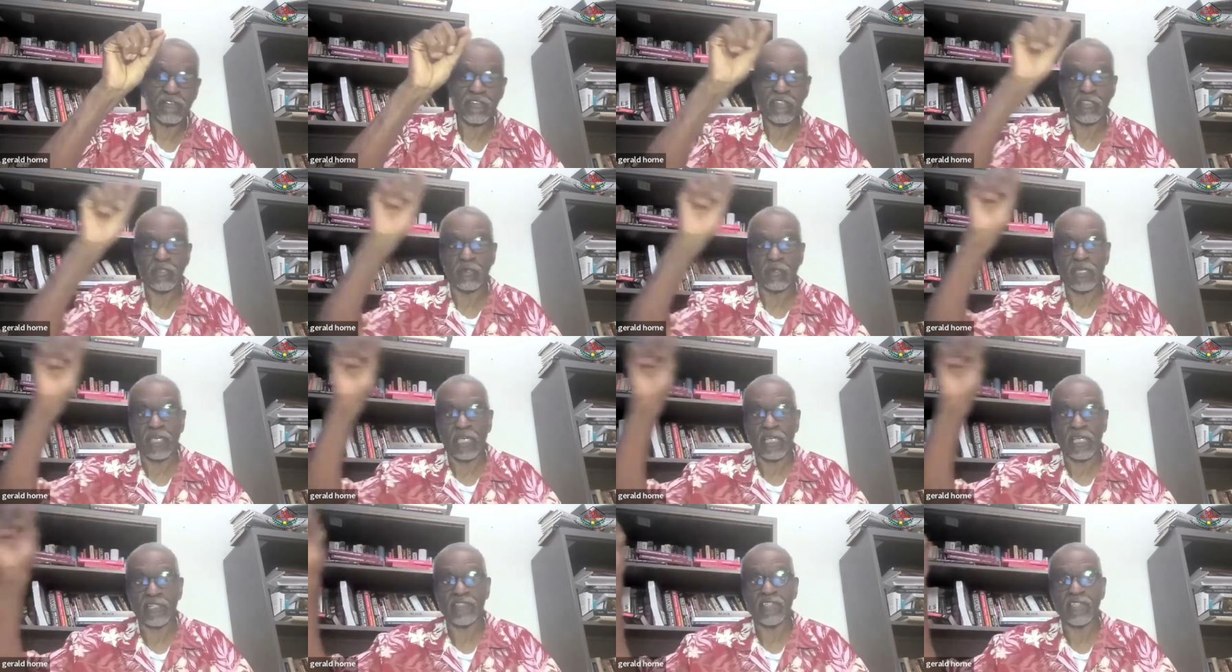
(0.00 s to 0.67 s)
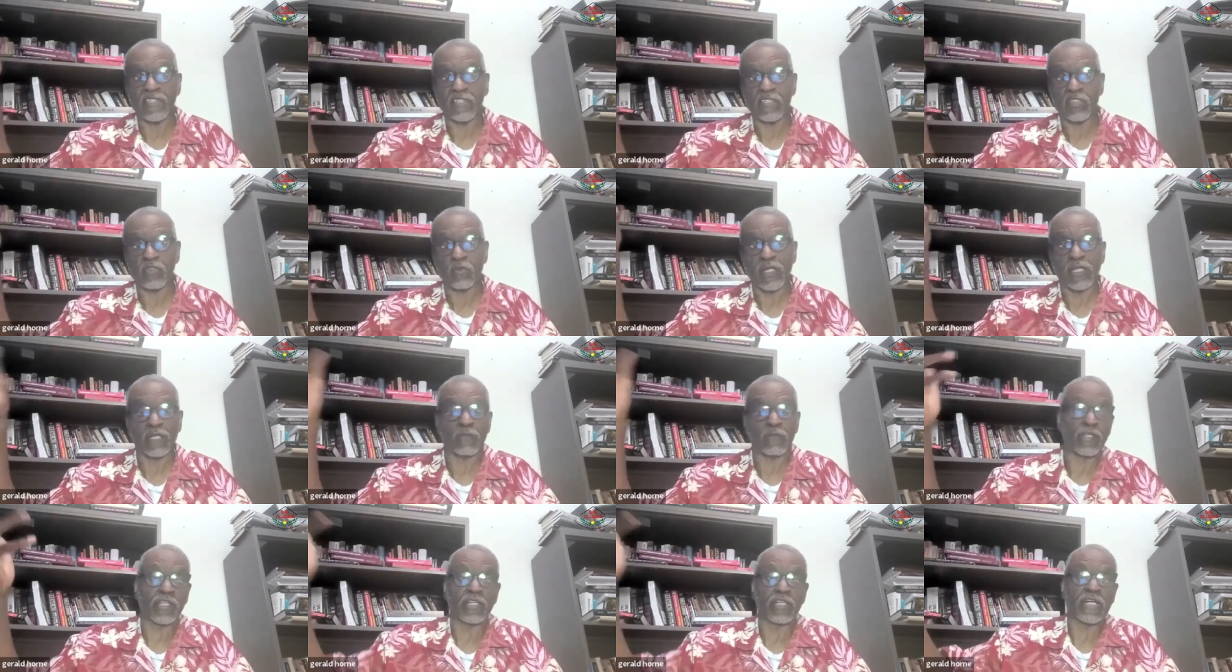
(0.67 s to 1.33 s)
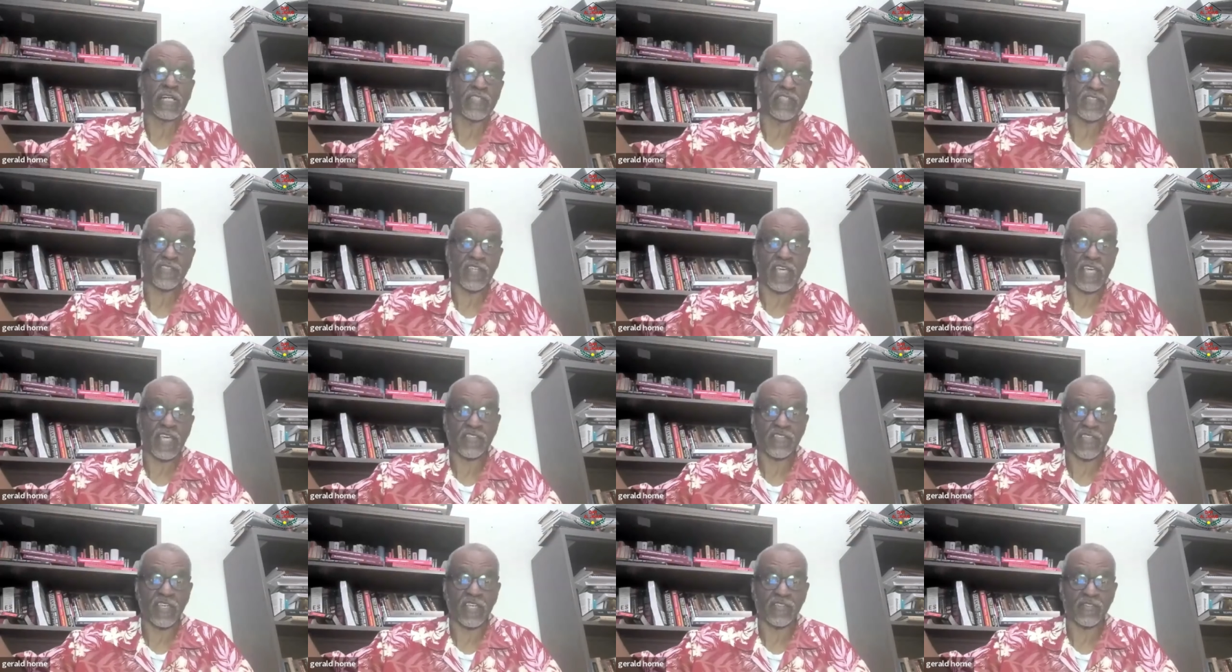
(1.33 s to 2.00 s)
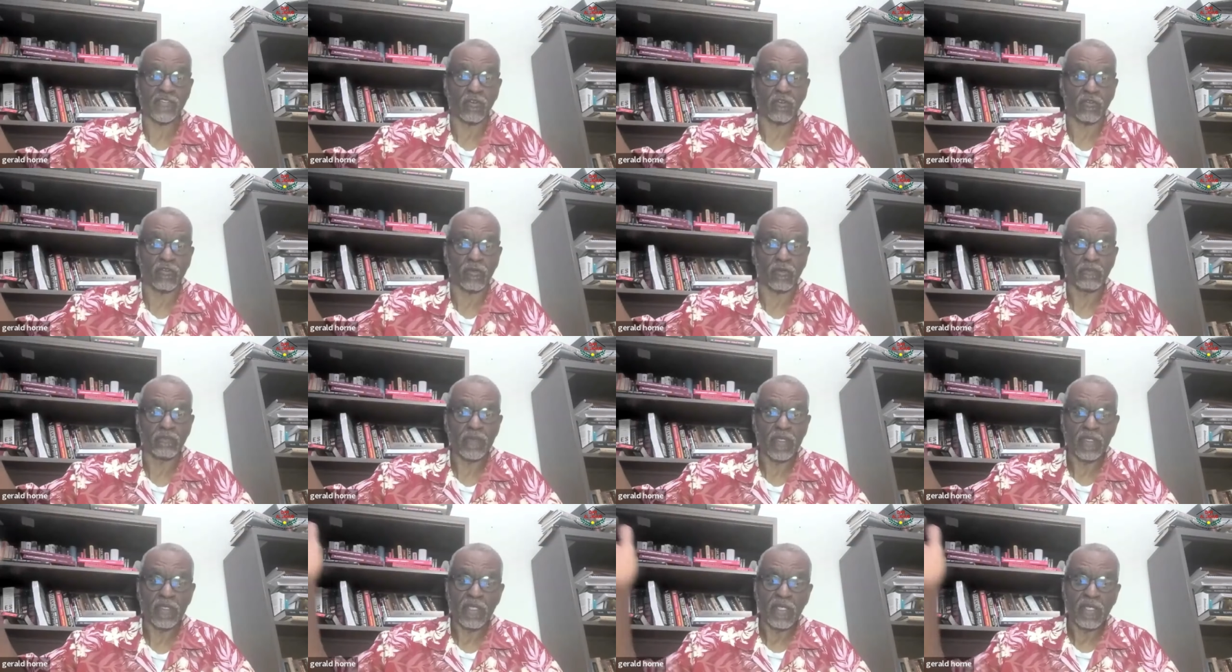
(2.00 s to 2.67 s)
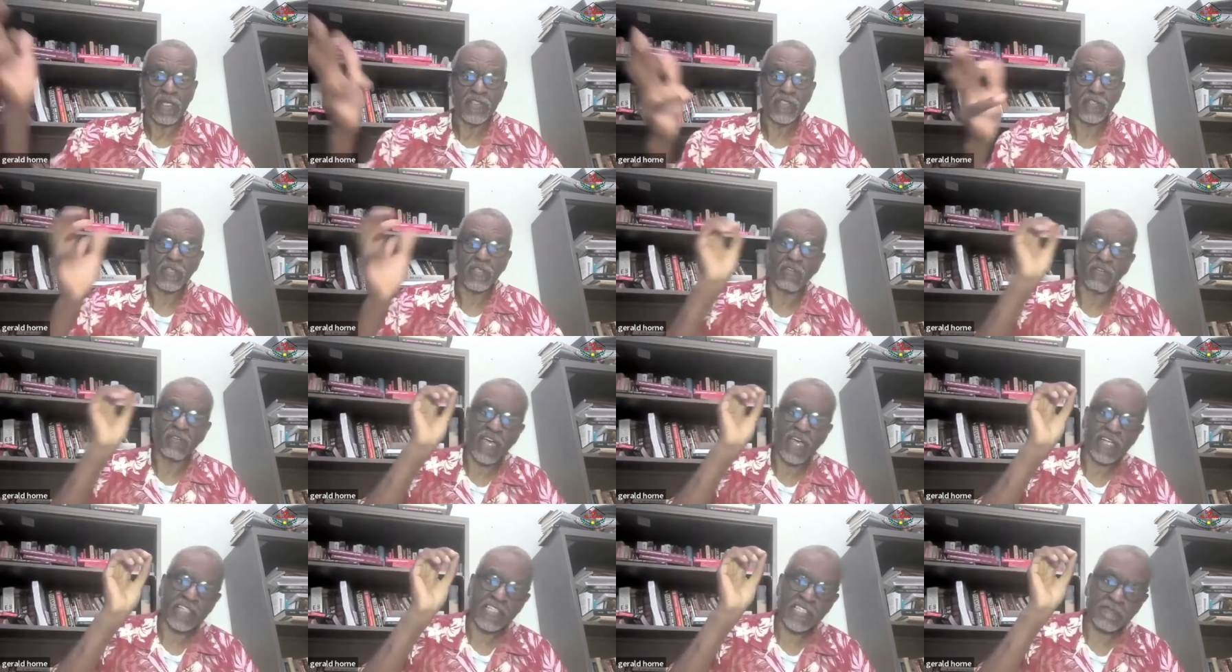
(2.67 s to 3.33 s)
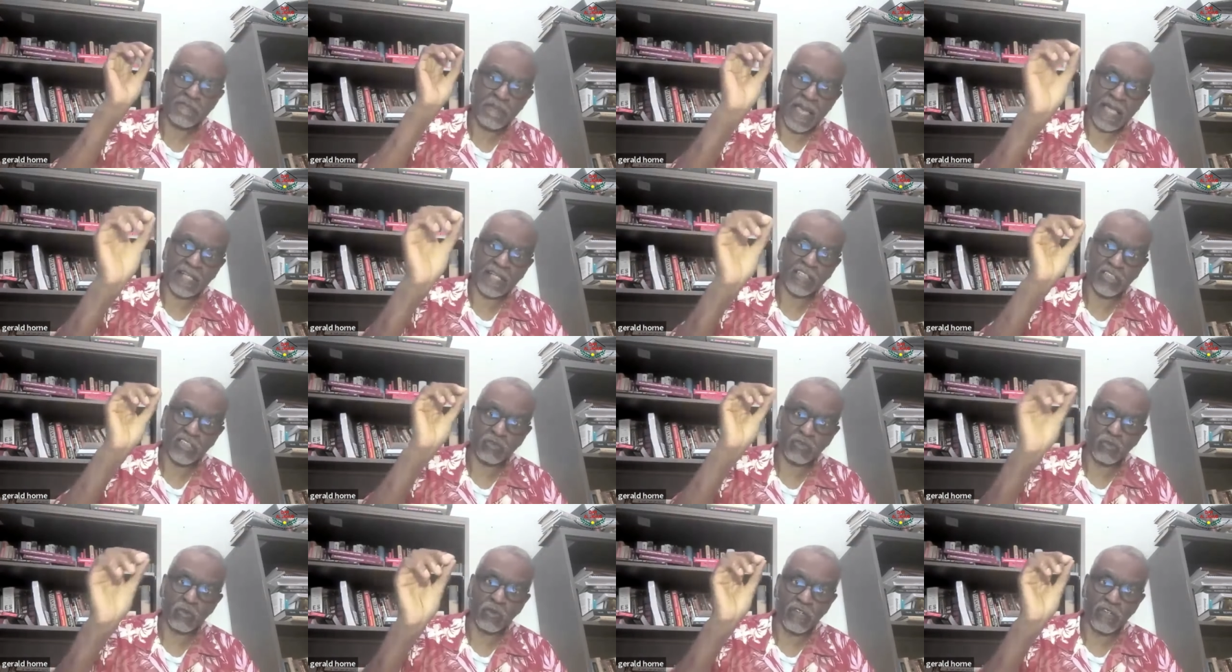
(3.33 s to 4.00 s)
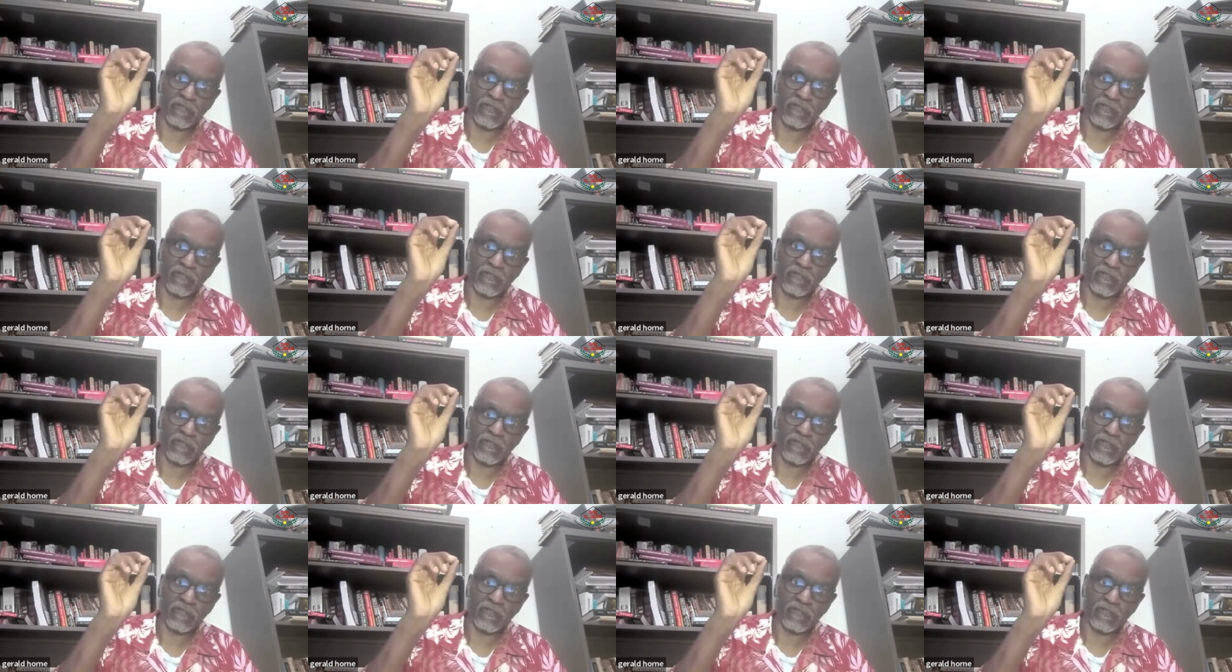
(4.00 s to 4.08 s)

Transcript: till 1820 when the United States takes over. So you've had Spanish rule in